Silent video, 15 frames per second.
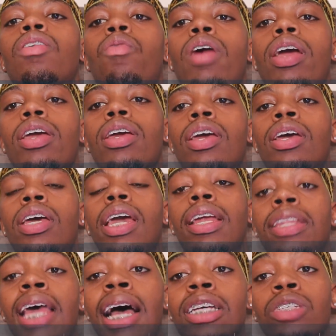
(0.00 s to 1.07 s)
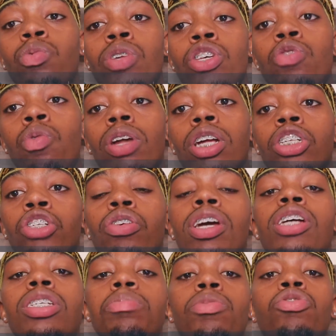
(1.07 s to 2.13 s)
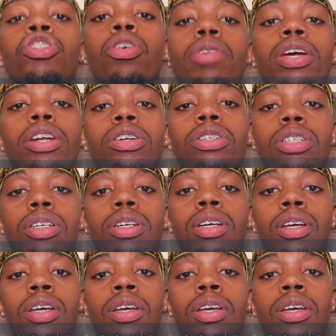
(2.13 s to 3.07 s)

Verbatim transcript: right and that's when you want to transmute your energy